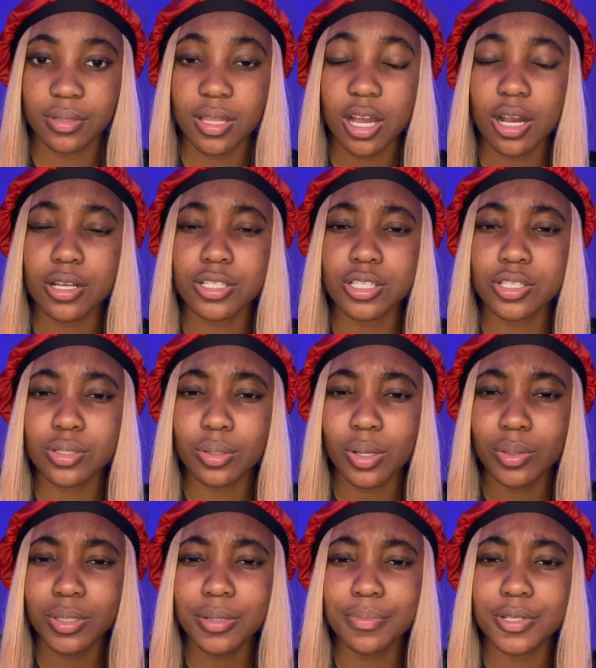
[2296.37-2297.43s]
Are
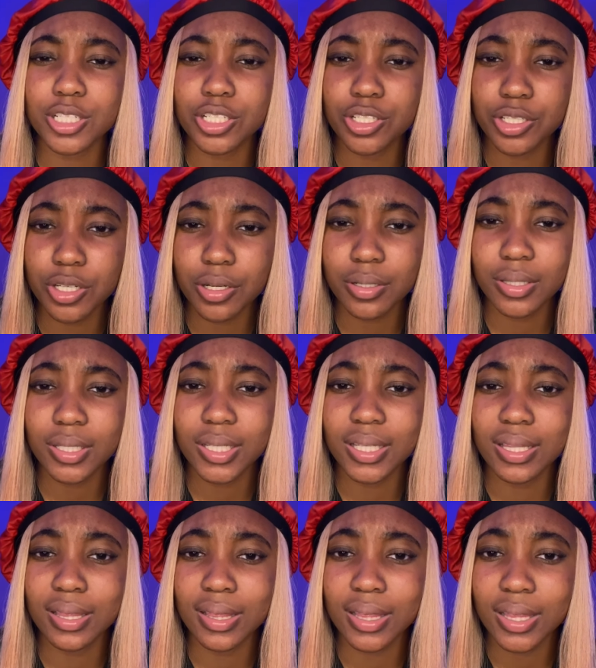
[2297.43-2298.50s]
slowly but surely
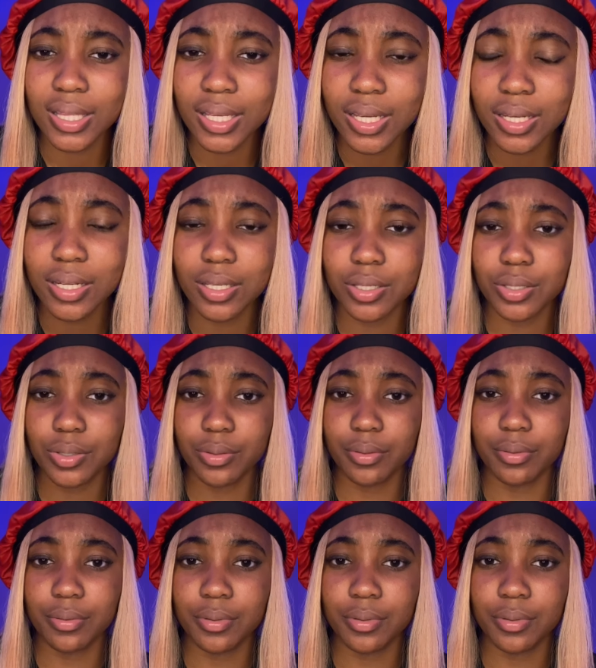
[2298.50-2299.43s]
leading you